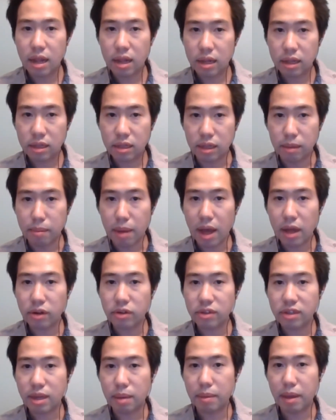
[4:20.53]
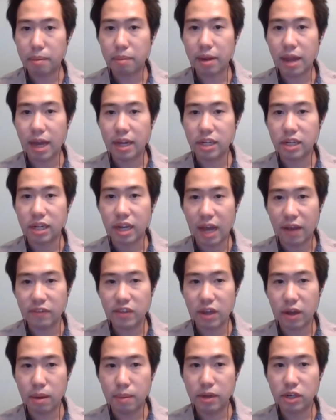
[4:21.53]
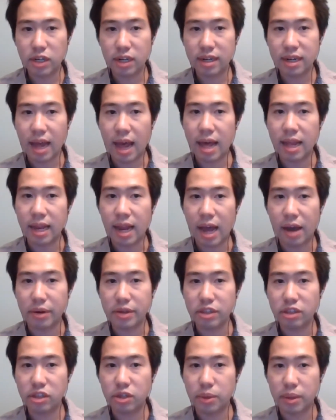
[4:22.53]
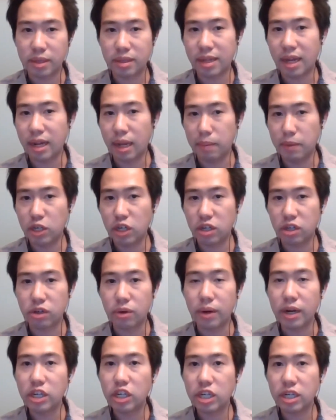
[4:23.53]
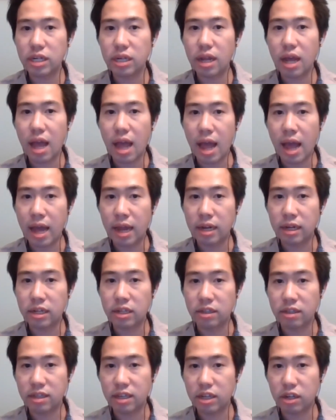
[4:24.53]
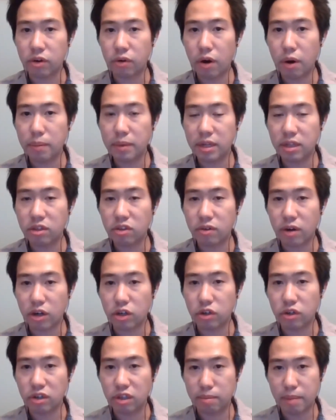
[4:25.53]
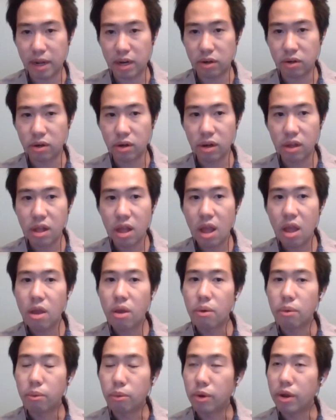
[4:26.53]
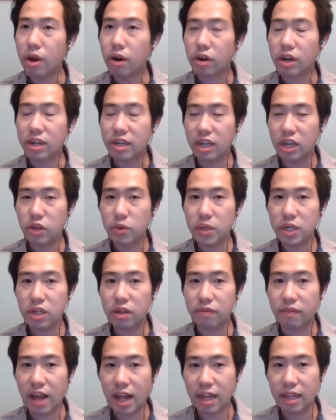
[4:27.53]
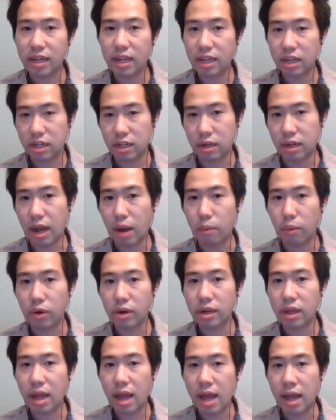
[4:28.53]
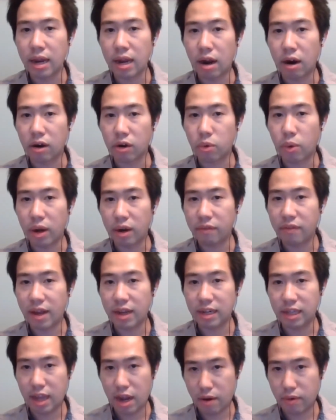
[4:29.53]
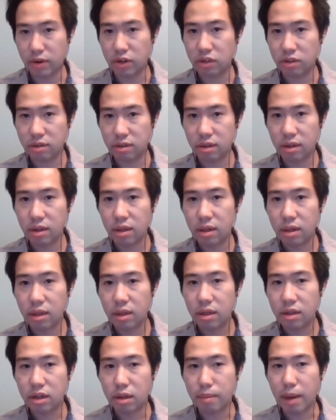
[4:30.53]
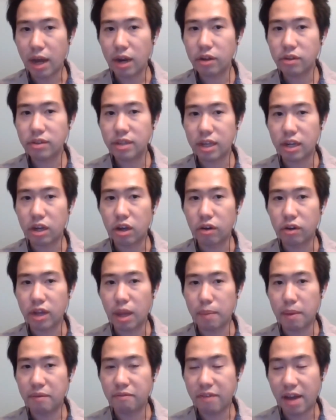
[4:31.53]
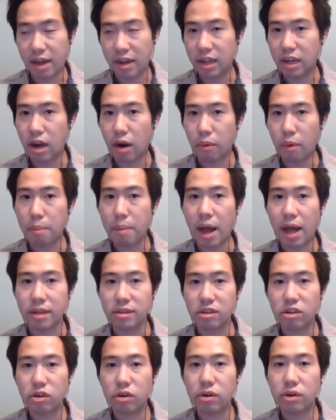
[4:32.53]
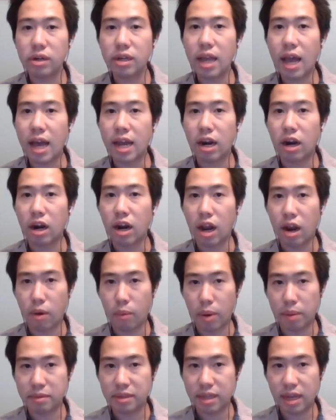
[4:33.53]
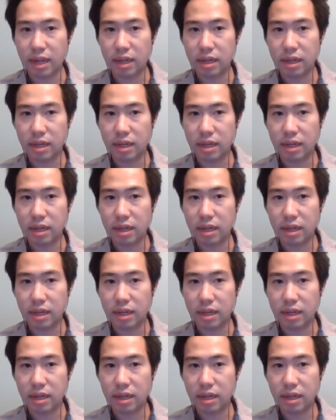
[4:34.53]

The models can be applied to live cell imaging that allow us to extend imaging duration and to see the chromatin structures better. We are continuing to validate the network and quantify the errors. The models and code can be found in our repository and on our website.